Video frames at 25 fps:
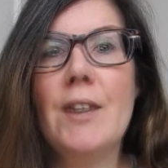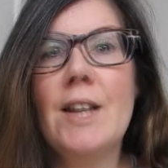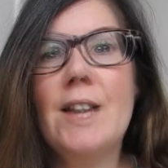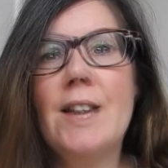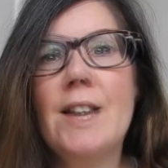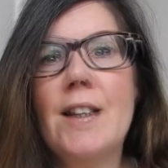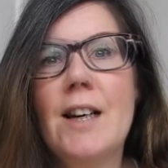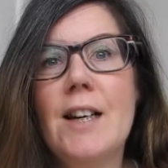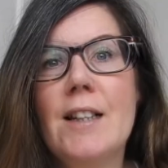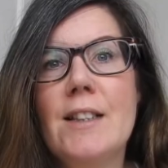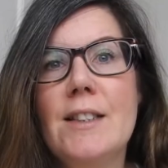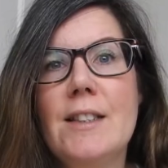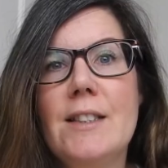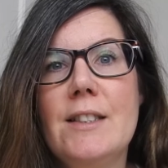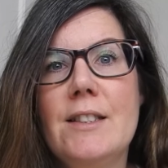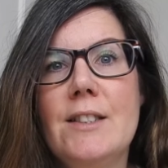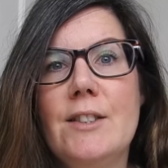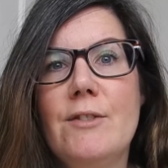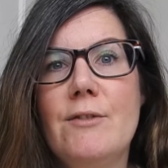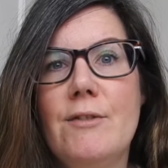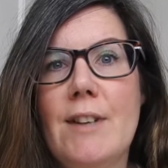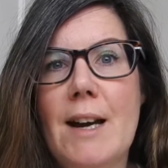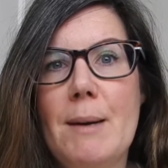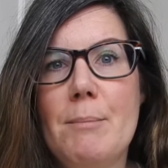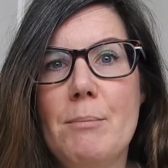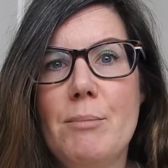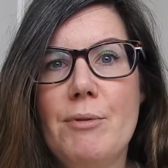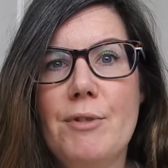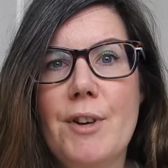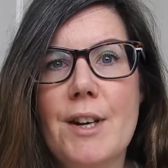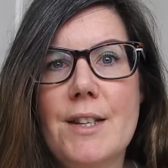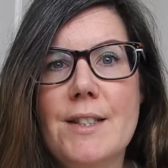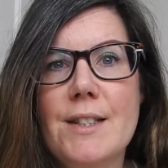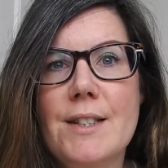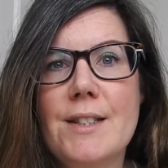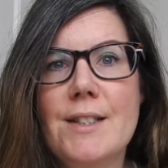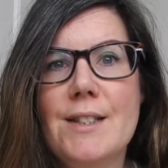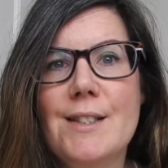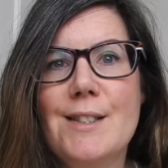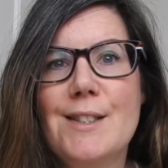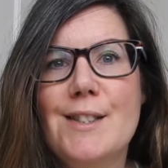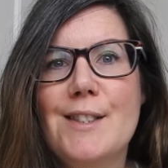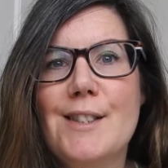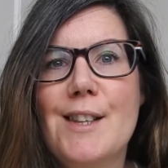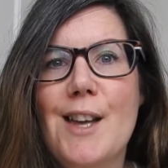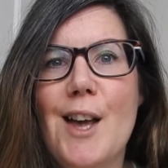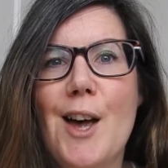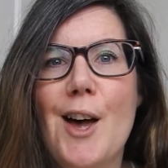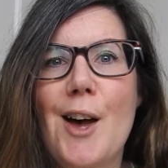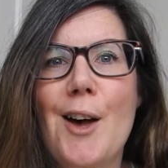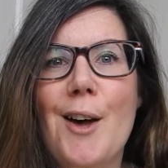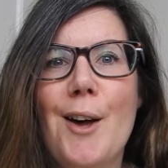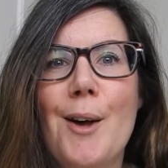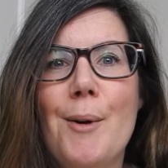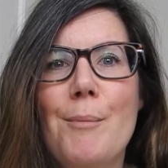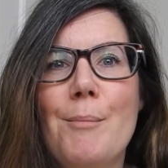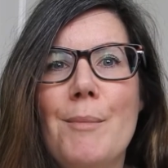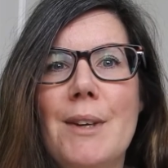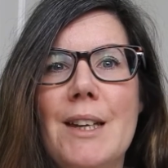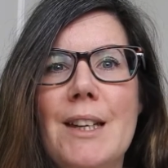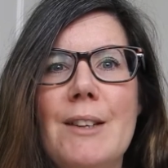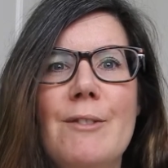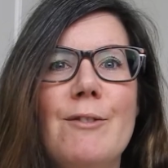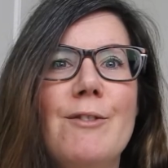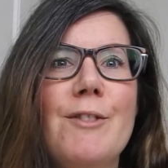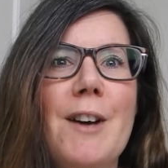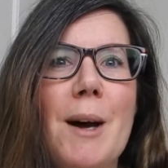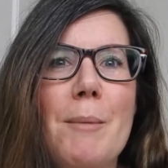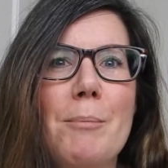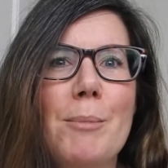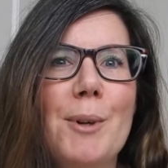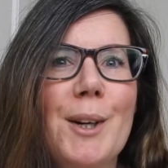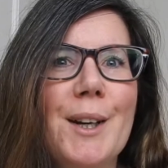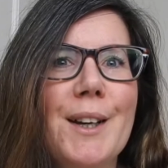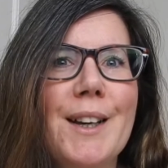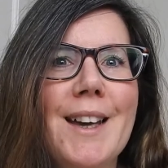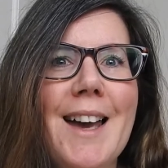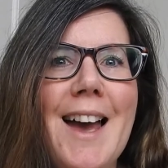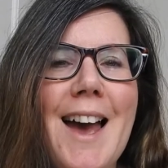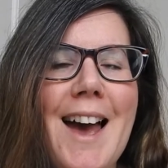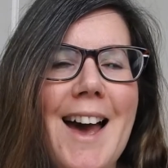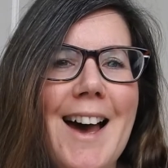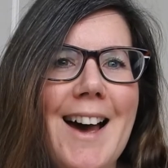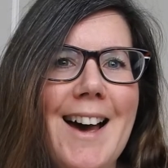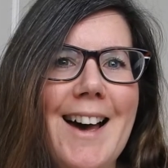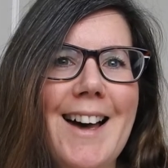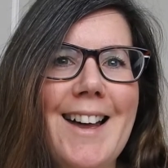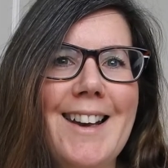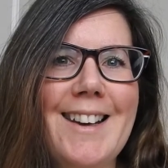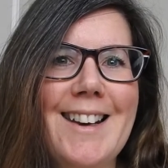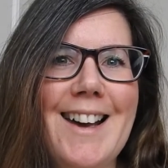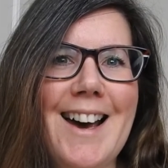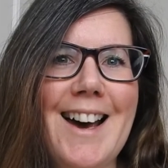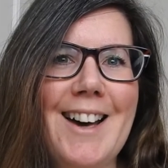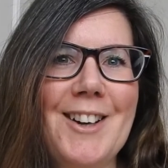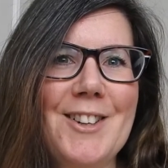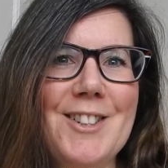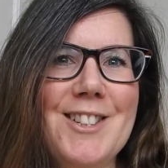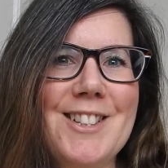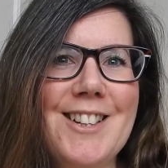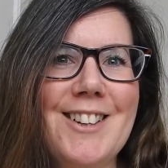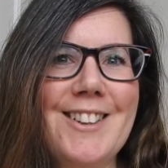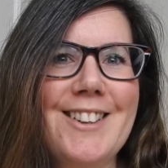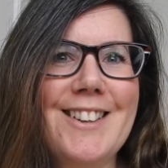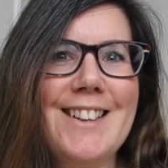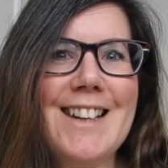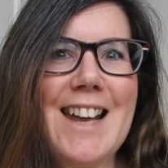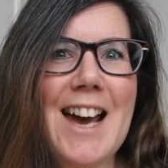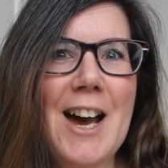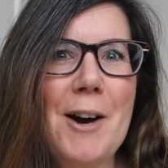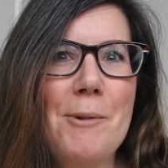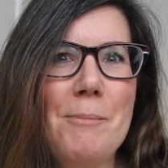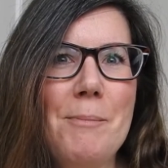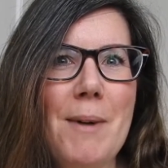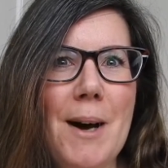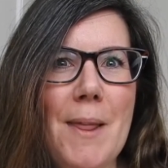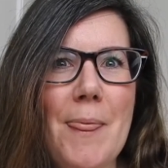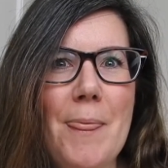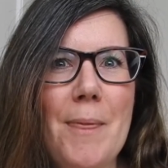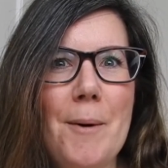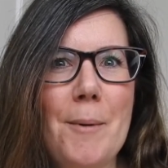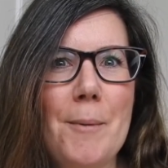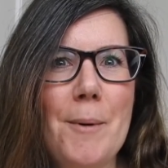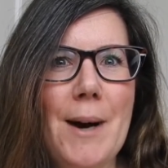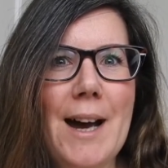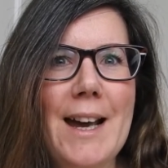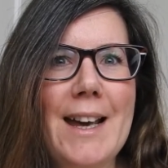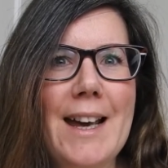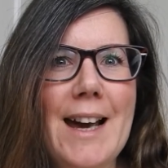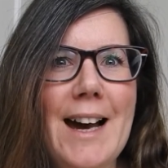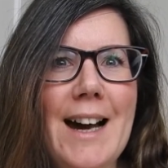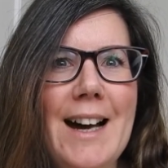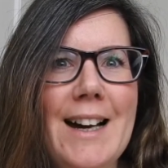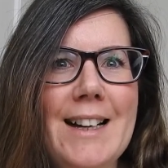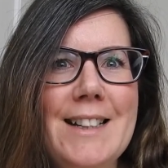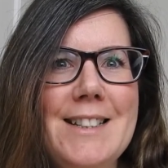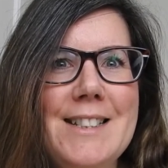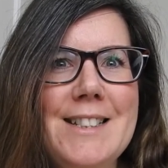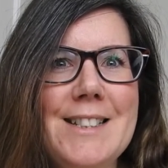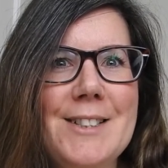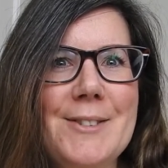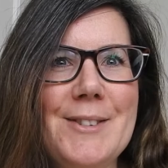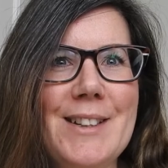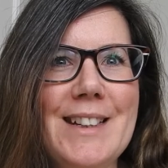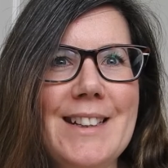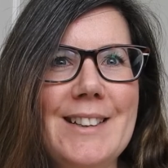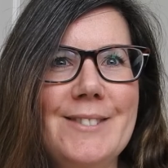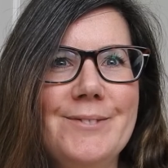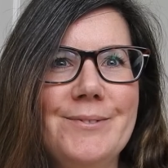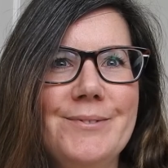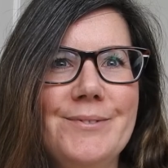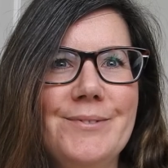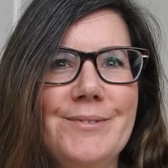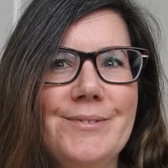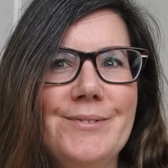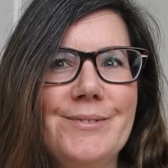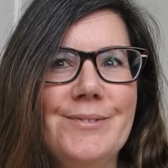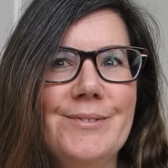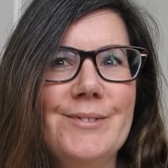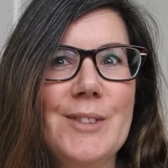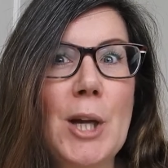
I started to wrap presents um, in fabric and I'll show you now the way I do it.